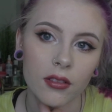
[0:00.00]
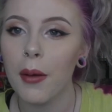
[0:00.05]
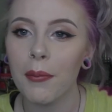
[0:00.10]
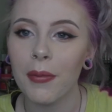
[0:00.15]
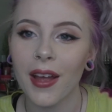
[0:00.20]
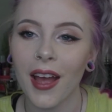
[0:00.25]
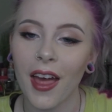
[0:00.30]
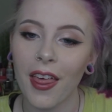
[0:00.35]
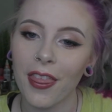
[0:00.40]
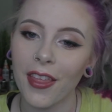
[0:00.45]
But
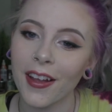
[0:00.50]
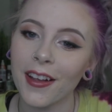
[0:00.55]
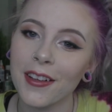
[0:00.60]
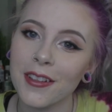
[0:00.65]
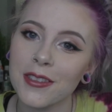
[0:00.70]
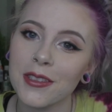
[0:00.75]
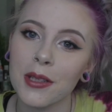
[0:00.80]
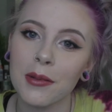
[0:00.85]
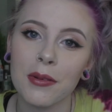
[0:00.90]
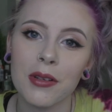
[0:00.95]
yeah, thank you
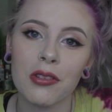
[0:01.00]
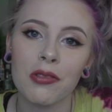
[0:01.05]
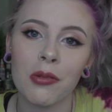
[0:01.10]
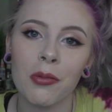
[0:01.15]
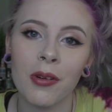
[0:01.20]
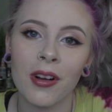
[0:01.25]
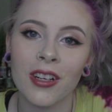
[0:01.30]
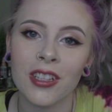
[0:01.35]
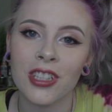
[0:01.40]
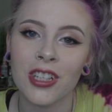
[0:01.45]
so much for
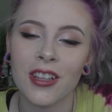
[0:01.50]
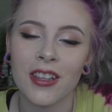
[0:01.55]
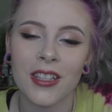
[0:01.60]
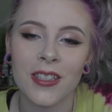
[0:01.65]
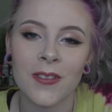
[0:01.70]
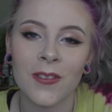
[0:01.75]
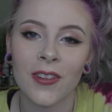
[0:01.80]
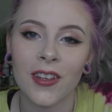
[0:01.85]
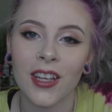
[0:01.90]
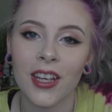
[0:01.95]
watching
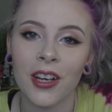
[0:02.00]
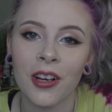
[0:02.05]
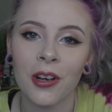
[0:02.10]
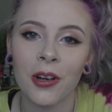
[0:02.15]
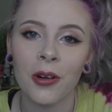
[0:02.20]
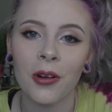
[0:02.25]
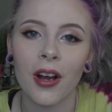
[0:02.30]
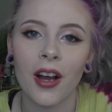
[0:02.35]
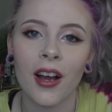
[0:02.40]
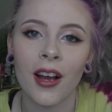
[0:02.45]
this
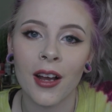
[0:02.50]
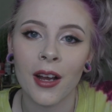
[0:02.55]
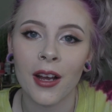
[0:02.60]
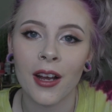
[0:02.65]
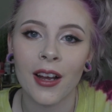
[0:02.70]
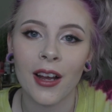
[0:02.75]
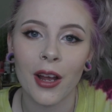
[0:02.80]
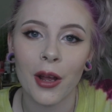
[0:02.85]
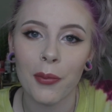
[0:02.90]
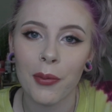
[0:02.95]
video.
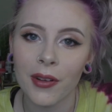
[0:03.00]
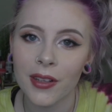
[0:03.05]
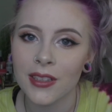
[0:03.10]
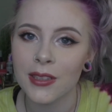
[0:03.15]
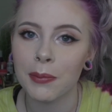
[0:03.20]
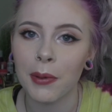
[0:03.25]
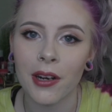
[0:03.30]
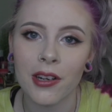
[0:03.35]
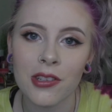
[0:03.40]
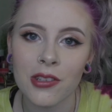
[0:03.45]
I hope I
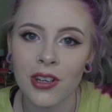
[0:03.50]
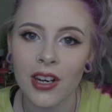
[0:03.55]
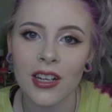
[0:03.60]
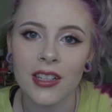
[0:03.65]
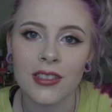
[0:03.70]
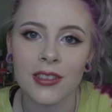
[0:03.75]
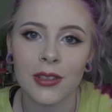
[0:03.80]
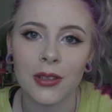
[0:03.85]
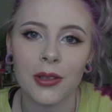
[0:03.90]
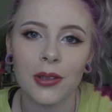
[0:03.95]
inspired you
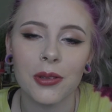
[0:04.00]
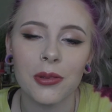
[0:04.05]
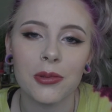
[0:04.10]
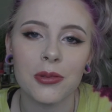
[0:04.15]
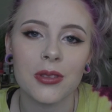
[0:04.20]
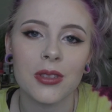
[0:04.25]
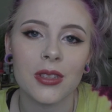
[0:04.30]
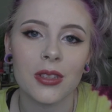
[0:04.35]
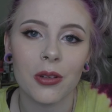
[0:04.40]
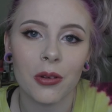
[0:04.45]
guys to
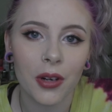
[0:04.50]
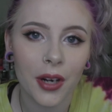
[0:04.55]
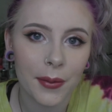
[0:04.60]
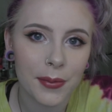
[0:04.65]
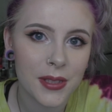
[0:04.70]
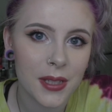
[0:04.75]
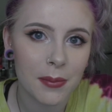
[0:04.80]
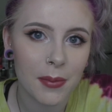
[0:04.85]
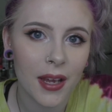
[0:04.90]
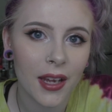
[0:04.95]
use your
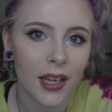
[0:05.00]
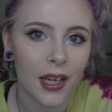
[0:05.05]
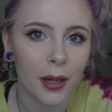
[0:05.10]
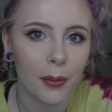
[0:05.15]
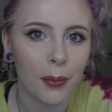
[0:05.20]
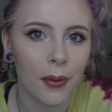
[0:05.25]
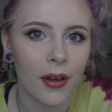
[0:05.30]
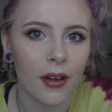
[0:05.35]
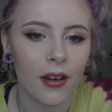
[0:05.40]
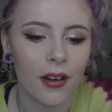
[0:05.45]
Ipsy
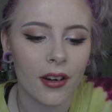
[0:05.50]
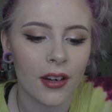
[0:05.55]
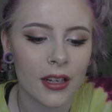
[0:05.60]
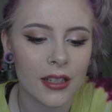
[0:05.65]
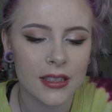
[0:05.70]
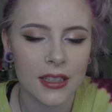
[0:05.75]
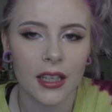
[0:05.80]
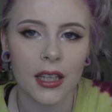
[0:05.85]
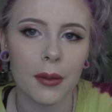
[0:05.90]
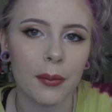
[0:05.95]
makeup on a
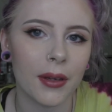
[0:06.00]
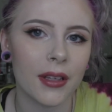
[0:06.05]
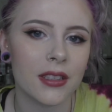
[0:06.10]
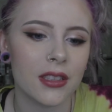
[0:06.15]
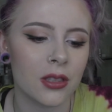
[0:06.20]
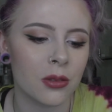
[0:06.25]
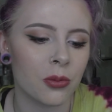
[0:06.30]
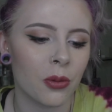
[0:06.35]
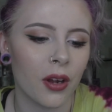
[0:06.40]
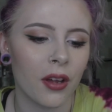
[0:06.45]
daily
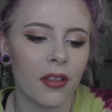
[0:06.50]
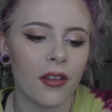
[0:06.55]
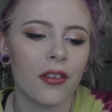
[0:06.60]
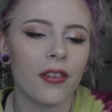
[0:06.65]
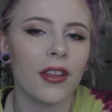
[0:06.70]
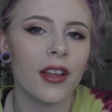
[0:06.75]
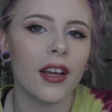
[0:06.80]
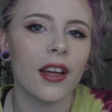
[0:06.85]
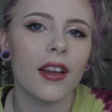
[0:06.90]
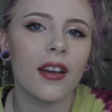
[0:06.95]
basis rather
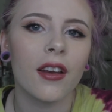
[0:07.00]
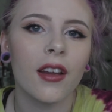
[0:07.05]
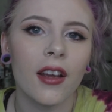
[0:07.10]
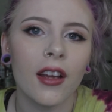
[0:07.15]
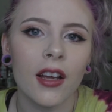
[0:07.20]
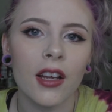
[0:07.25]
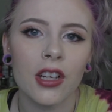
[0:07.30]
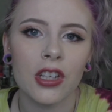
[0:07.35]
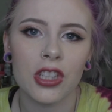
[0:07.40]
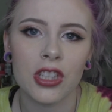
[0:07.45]
than
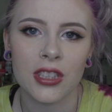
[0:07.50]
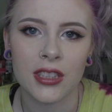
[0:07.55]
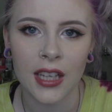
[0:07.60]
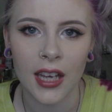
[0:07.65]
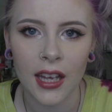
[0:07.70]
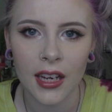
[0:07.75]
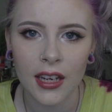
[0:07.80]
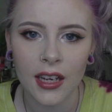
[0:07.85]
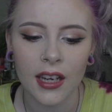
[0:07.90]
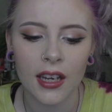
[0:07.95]
just
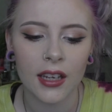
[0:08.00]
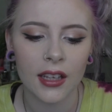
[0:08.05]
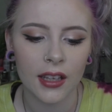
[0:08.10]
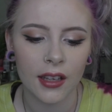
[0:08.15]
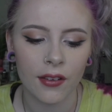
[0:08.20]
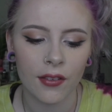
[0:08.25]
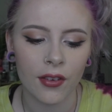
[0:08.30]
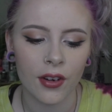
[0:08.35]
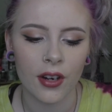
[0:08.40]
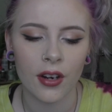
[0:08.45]
getting it and
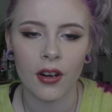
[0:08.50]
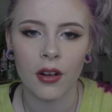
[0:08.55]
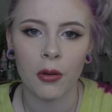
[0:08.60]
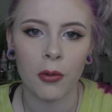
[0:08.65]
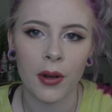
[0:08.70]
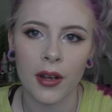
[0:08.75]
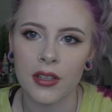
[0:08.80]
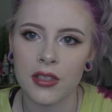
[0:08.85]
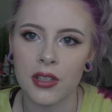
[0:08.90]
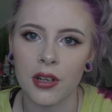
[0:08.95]
giving it
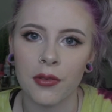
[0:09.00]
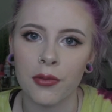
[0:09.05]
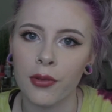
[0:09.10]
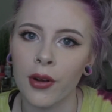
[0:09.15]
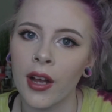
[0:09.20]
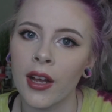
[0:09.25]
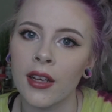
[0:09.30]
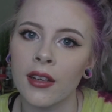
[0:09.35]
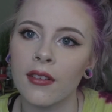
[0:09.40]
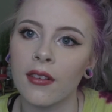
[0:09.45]
away to a
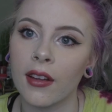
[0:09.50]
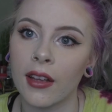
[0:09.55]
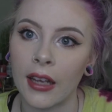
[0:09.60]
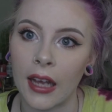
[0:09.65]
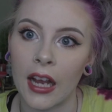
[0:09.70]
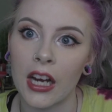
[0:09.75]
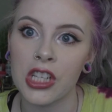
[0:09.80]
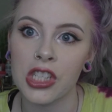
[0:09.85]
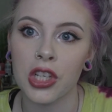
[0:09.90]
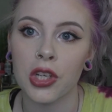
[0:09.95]
friend. Like,
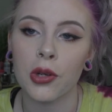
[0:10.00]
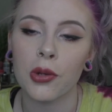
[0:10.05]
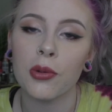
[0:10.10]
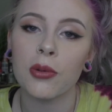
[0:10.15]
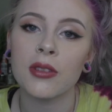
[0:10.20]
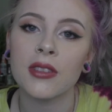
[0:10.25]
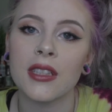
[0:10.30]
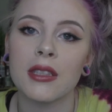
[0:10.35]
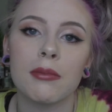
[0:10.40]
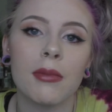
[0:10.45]
actually
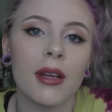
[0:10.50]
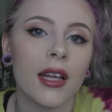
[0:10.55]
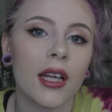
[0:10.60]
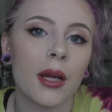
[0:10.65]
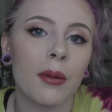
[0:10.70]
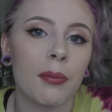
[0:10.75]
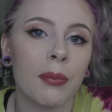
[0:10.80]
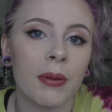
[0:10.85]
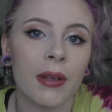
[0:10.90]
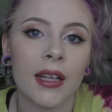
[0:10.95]
use this
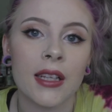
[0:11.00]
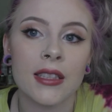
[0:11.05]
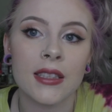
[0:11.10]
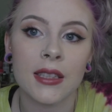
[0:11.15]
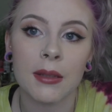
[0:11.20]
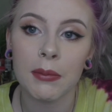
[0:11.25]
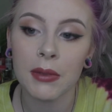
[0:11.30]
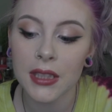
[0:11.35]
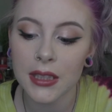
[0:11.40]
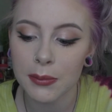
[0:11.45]
makeup, because
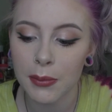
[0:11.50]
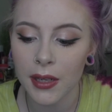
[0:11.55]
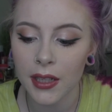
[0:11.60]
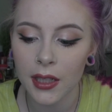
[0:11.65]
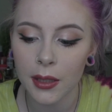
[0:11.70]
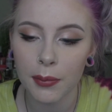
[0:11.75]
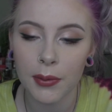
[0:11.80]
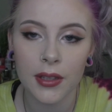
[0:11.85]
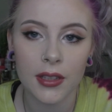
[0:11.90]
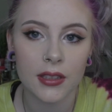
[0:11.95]
some of this
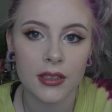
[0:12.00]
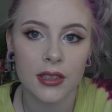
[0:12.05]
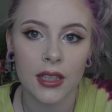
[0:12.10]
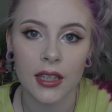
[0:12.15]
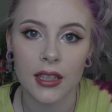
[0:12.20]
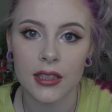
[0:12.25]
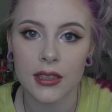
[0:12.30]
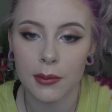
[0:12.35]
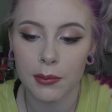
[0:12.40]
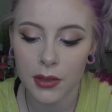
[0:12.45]
makeup, it's
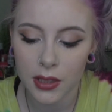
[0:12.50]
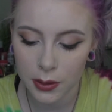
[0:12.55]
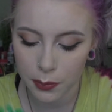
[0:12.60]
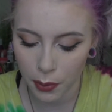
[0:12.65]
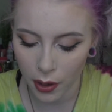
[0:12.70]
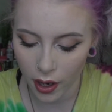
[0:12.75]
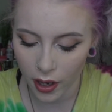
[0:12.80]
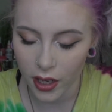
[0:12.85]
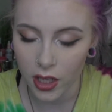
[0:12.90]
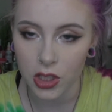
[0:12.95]
like some of these
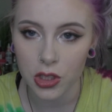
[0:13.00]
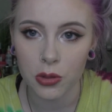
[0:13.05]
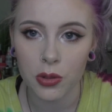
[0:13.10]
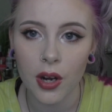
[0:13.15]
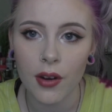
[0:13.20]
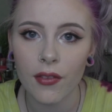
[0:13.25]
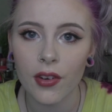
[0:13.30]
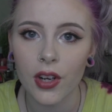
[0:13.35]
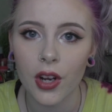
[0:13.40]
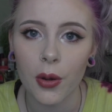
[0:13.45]
products you
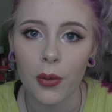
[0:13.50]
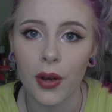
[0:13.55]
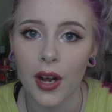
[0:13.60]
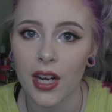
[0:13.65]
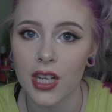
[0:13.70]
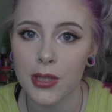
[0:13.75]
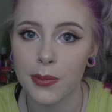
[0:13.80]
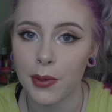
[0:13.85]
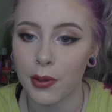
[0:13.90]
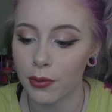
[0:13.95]
never know will
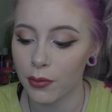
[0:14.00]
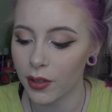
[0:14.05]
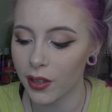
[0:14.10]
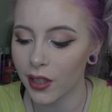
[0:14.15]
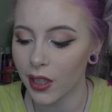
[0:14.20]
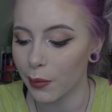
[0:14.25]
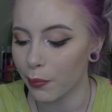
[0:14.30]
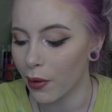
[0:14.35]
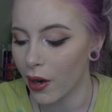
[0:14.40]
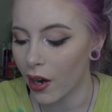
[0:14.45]
actually be really
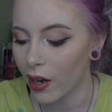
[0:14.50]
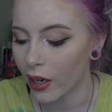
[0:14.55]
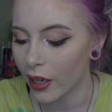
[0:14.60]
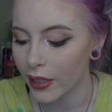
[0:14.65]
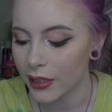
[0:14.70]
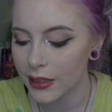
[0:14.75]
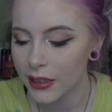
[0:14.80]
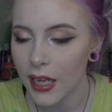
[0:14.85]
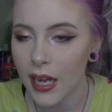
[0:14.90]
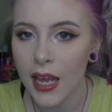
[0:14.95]
good
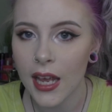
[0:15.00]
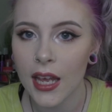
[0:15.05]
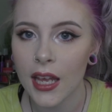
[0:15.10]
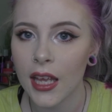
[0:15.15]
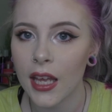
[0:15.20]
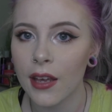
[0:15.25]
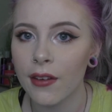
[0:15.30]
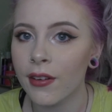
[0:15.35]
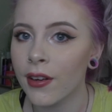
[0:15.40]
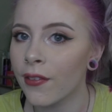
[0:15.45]
products,
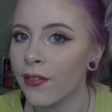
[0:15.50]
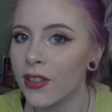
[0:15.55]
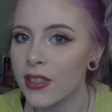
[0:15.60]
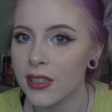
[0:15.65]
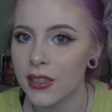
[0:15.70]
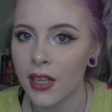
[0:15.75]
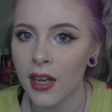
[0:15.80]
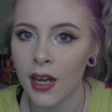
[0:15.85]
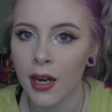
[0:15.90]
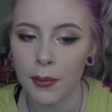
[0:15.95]
even if it's
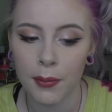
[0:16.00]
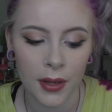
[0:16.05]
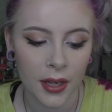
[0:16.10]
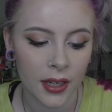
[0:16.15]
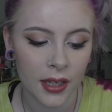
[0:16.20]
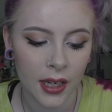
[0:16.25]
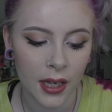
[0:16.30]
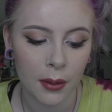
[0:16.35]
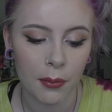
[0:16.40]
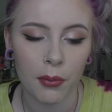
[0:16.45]
not a big
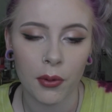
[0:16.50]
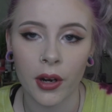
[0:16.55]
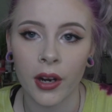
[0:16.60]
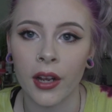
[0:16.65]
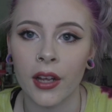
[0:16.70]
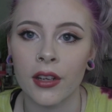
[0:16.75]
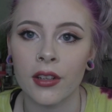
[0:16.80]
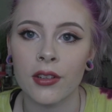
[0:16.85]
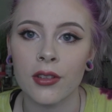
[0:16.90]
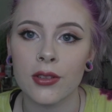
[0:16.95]
name
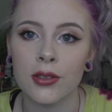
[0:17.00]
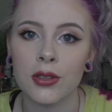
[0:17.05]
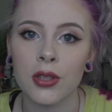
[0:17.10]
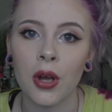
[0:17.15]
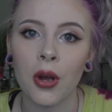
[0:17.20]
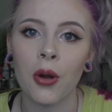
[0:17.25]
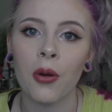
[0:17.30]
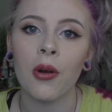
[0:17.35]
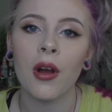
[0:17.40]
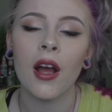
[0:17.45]
brand.
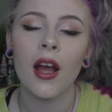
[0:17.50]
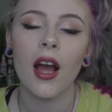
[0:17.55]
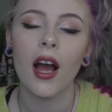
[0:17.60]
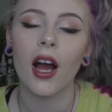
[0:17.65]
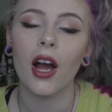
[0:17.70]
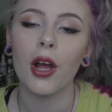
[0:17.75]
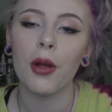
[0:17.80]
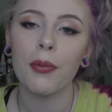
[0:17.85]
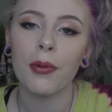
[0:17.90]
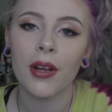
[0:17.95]
So
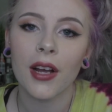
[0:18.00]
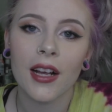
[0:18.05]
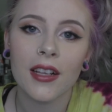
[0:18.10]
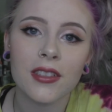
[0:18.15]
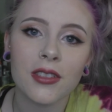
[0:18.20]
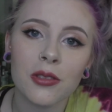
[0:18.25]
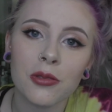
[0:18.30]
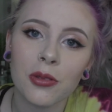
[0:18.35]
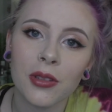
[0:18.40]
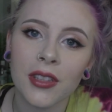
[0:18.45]
I hope you guys
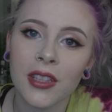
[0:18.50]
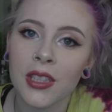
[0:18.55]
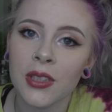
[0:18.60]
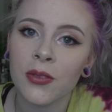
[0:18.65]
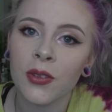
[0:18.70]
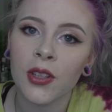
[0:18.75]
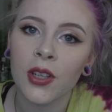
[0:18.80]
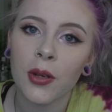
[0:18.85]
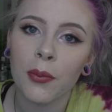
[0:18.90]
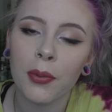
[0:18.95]
enjoyed this
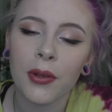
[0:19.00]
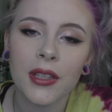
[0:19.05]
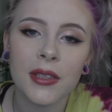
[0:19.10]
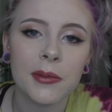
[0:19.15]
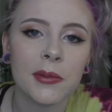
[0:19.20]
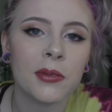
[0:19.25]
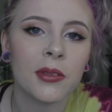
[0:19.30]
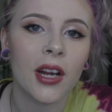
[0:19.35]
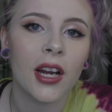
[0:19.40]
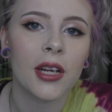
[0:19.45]
video. Please
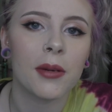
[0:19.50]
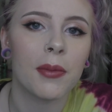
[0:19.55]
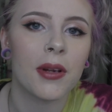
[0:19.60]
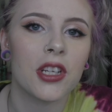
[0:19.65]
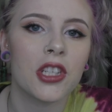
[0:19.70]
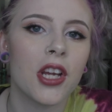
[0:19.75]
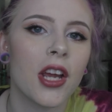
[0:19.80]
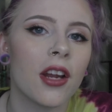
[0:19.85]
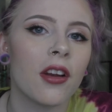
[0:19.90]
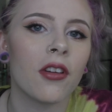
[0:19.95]
subscribe to my
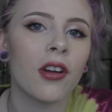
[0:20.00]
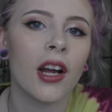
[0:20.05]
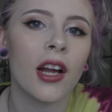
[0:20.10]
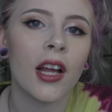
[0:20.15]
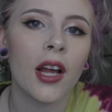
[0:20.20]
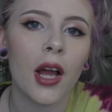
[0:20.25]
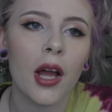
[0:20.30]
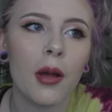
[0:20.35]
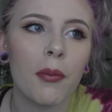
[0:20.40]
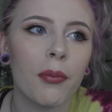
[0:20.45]
channel. I
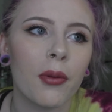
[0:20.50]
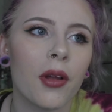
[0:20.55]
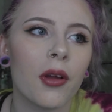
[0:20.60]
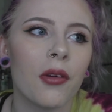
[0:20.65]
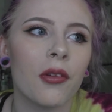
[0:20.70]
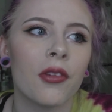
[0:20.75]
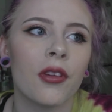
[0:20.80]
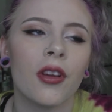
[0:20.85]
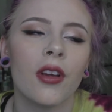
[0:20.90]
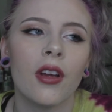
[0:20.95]

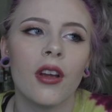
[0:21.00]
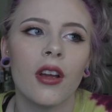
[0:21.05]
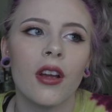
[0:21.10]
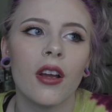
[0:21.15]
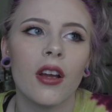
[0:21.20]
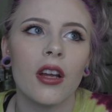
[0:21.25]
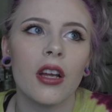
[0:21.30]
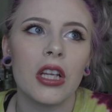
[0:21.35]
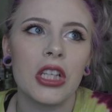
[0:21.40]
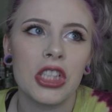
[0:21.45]
upload
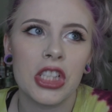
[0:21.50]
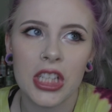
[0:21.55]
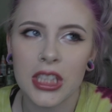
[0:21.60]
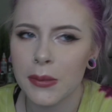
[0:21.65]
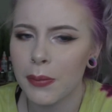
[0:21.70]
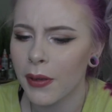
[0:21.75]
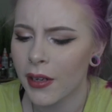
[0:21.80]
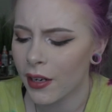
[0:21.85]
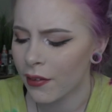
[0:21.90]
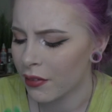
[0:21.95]
just
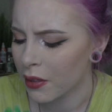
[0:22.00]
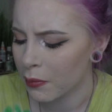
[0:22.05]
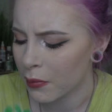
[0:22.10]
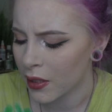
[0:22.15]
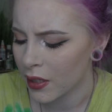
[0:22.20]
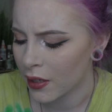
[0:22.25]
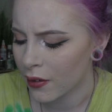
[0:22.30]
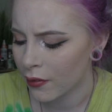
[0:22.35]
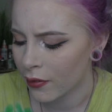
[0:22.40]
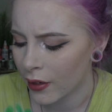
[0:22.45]
about every
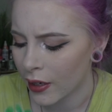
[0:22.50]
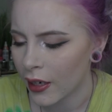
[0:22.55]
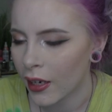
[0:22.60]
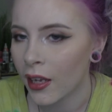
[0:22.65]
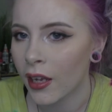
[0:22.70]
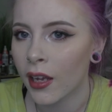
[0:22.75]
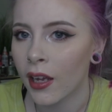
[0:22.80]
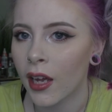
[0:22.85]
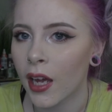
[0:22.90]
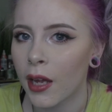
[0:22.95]
Monday and
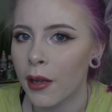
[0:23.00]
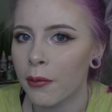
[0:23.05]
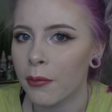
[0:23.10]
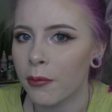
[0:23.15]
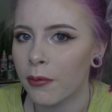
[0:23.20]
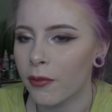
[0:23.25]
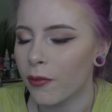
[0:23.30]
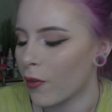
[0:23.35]
Friday.